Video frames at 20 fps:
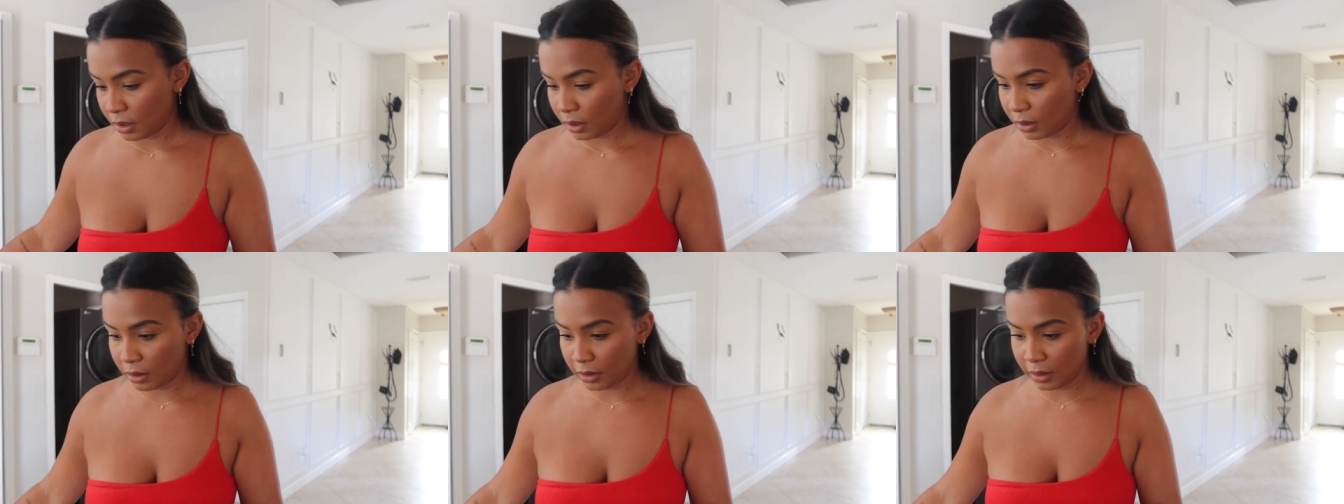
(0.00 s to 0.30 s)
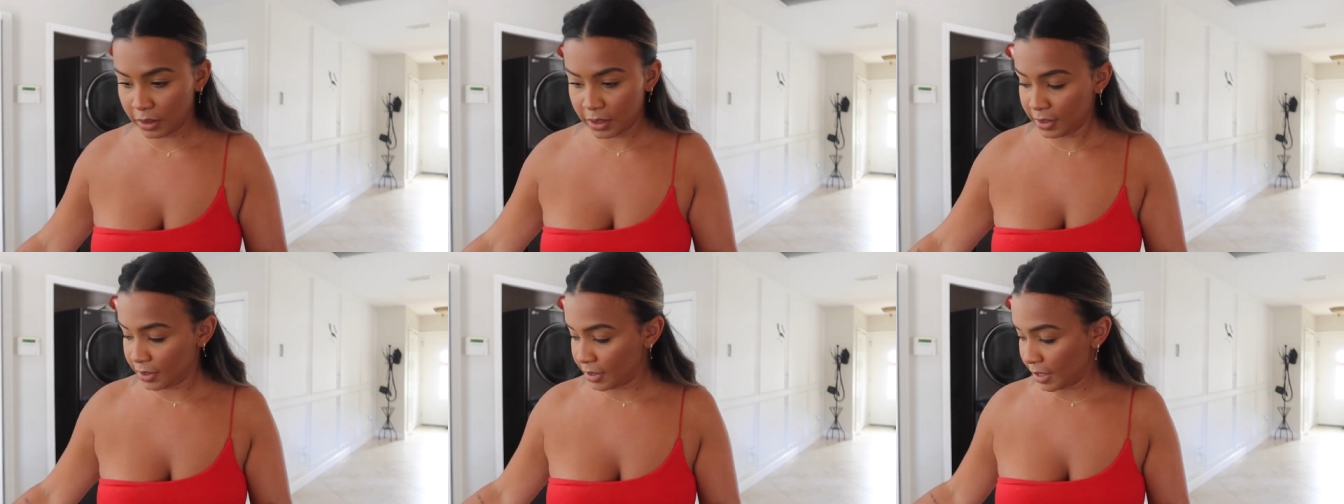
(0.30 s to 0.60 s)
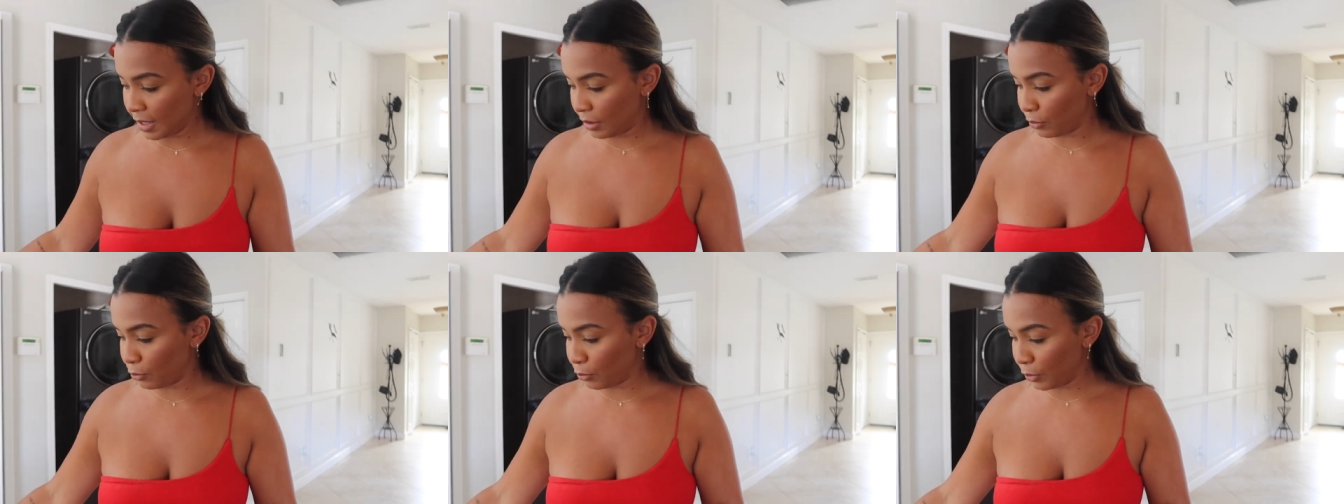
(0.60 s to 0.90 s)
all this
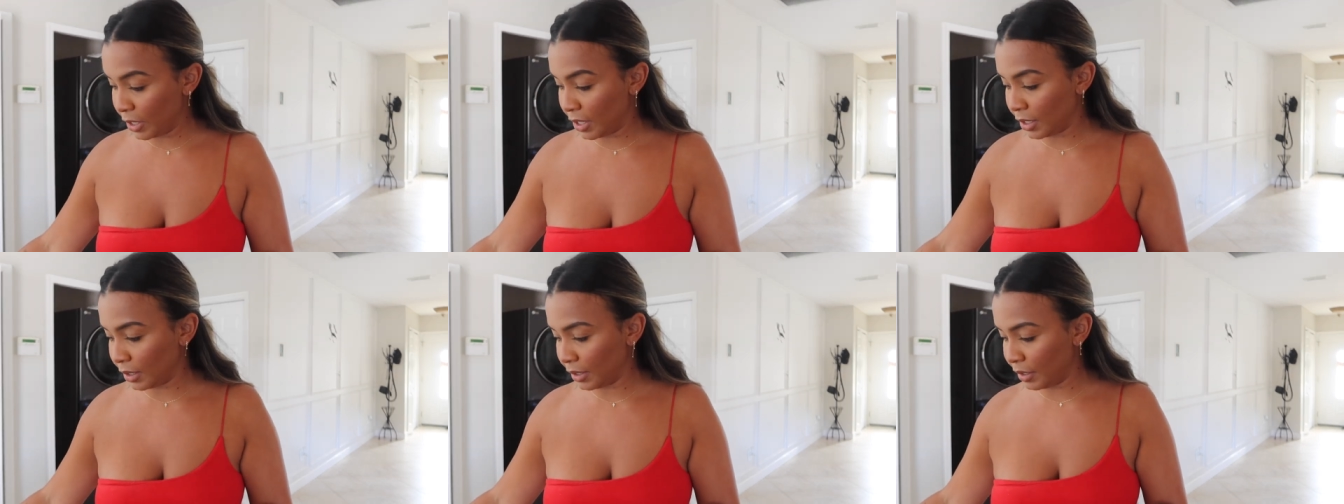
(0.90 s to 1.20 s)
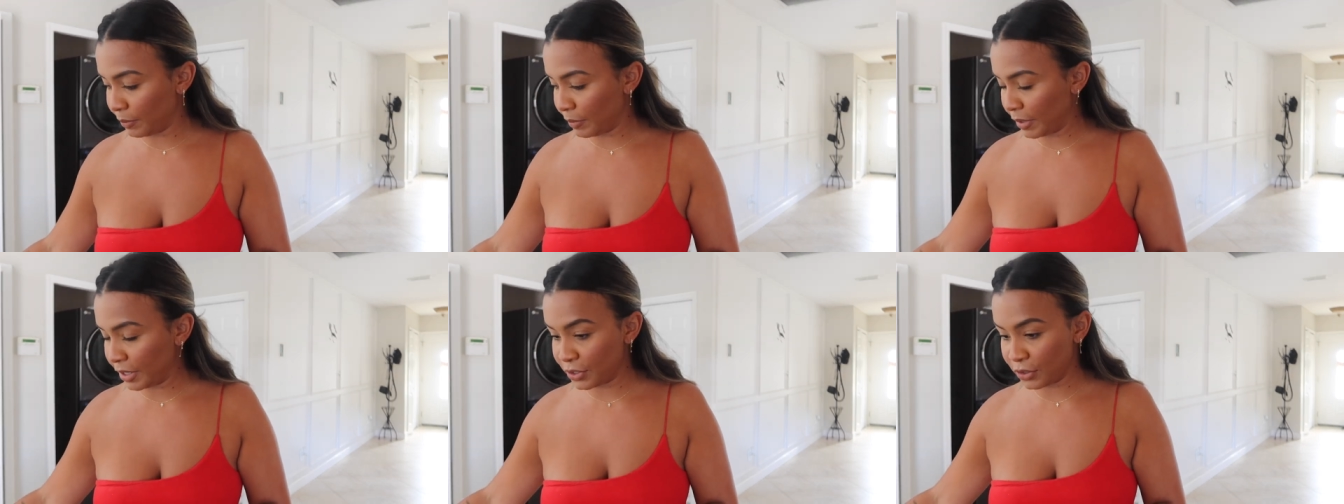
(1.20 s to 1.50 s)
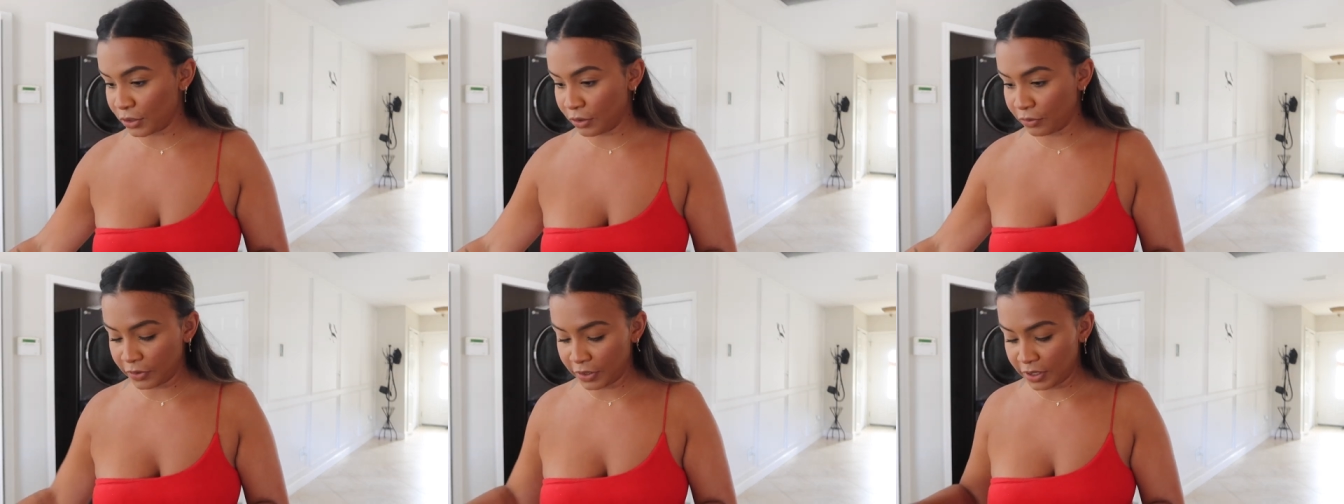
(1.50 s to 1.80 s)
and re-clean my
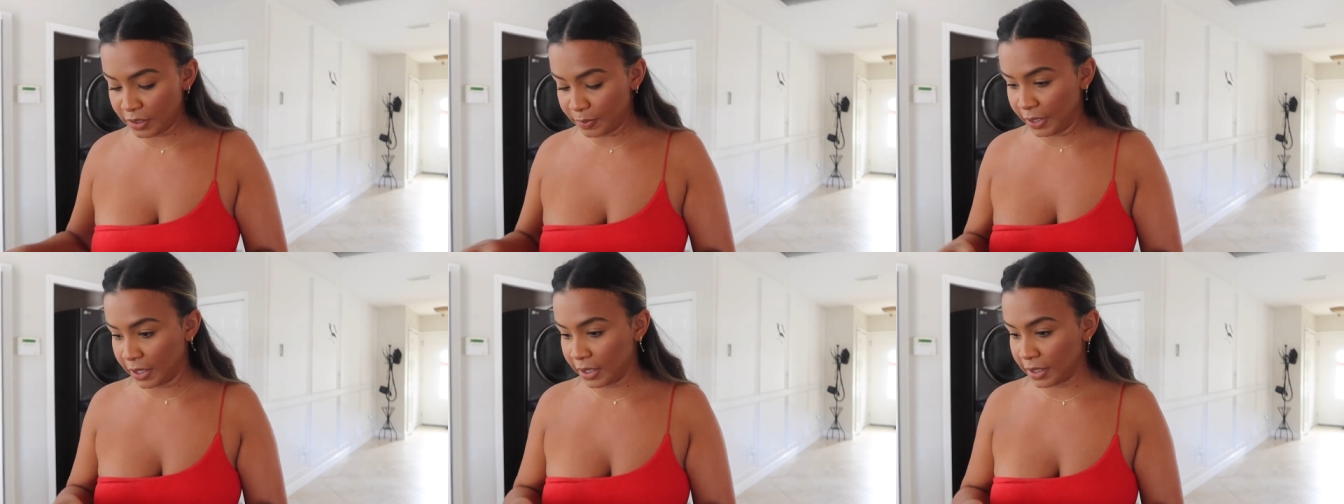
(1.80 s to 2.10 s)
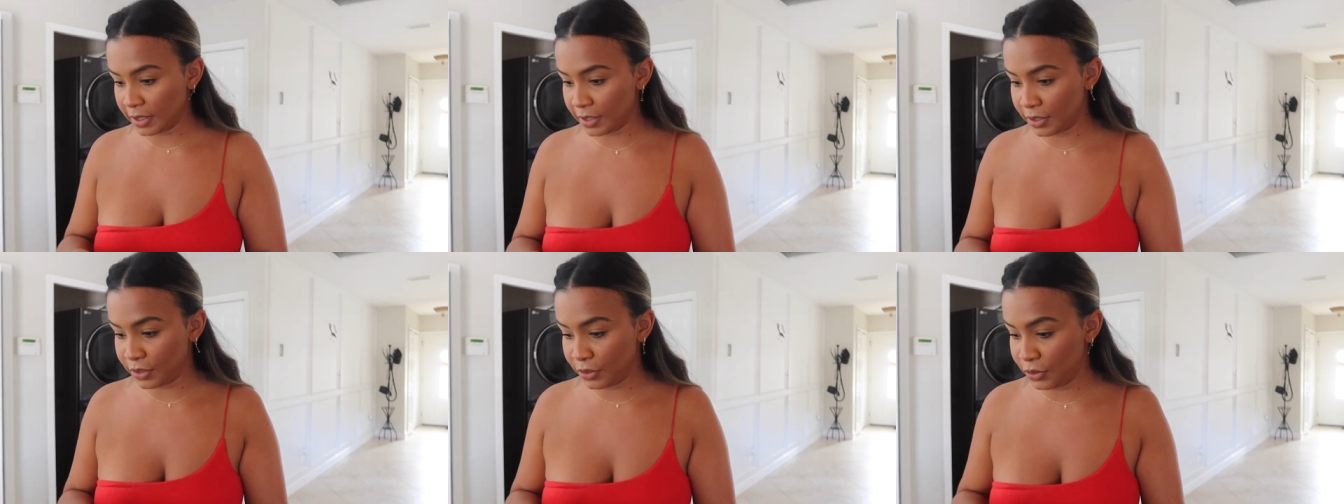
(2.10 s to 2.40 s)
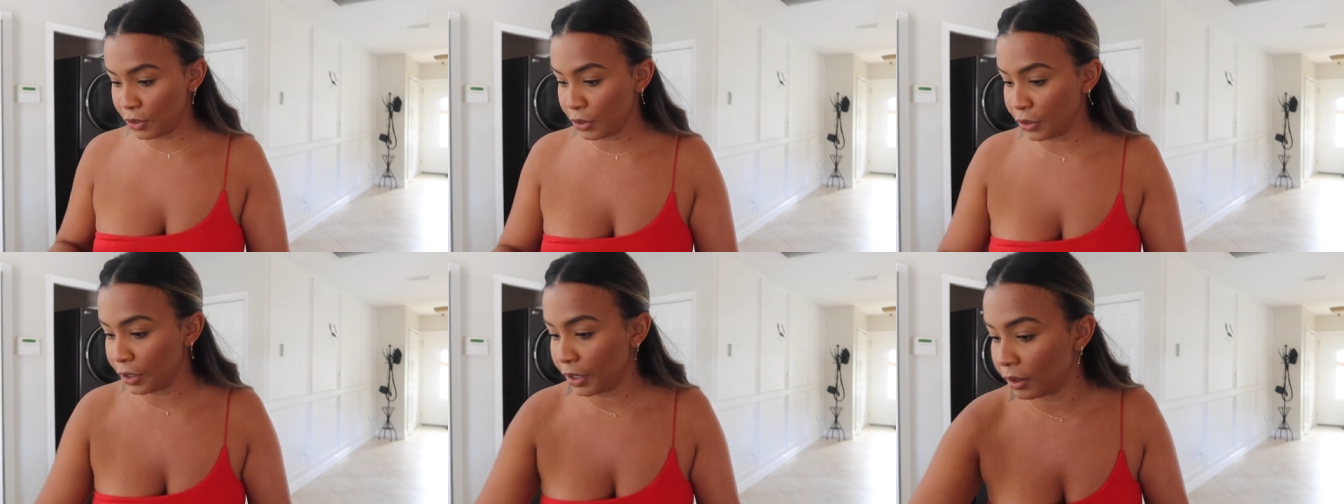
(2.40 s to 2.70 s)
surface because it's
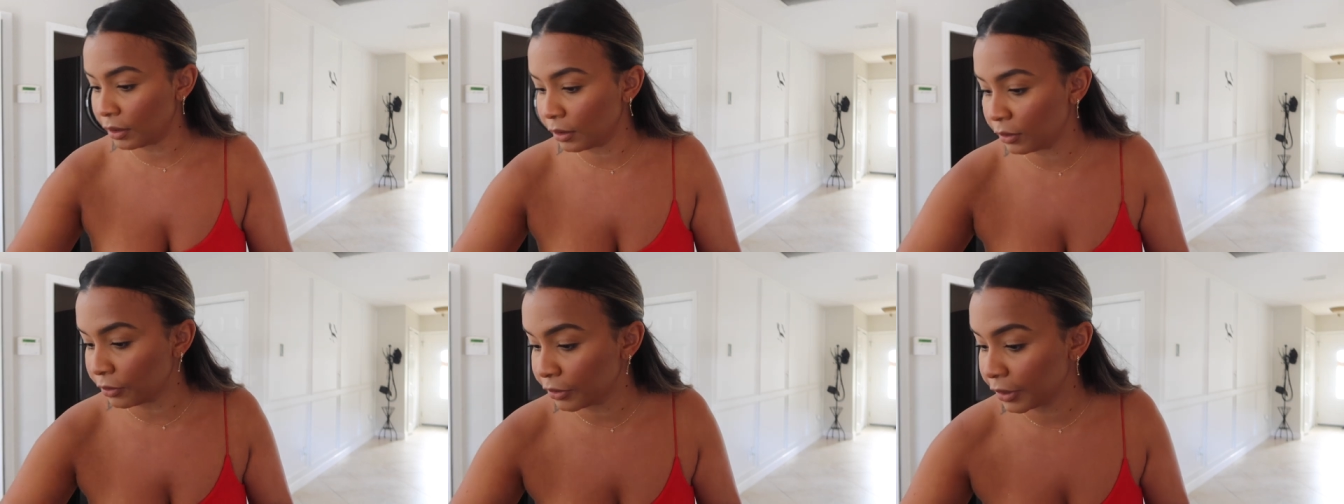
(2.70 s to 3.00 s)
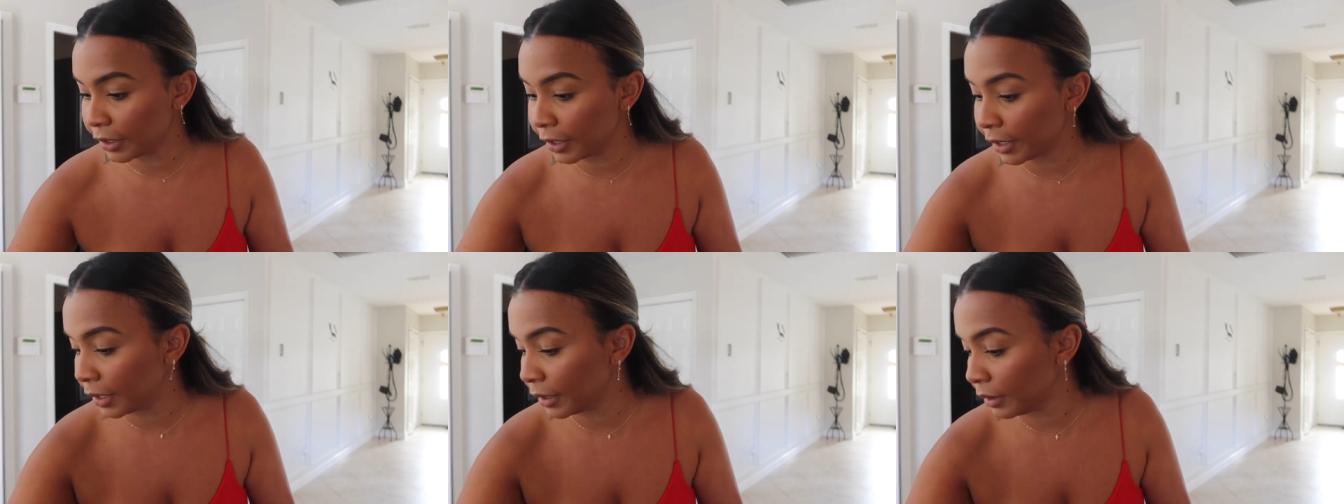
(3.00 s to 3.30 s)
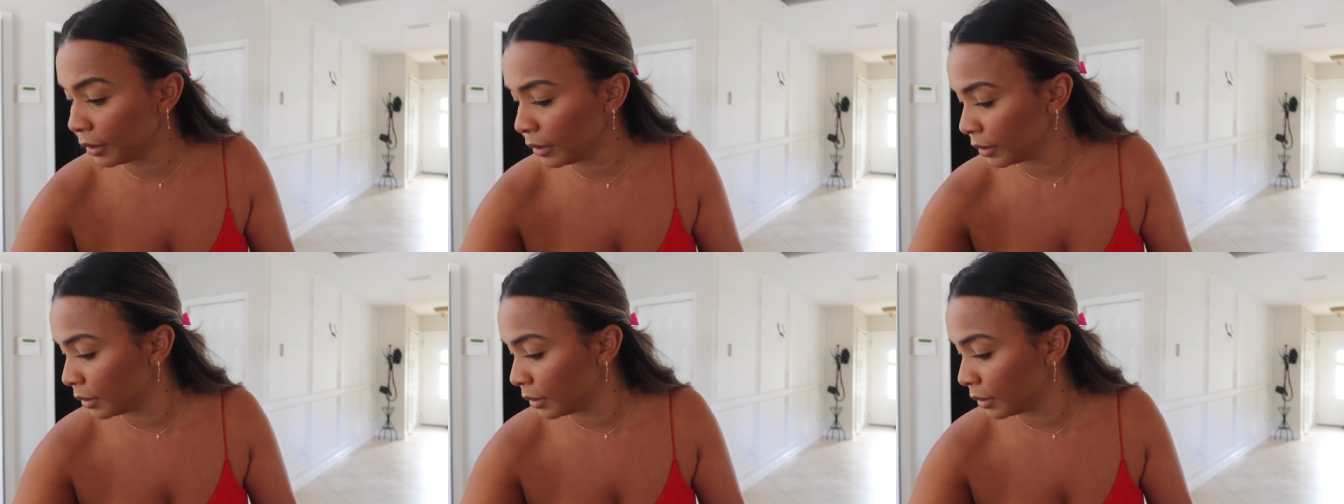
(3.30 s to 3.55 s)
dirty all over again.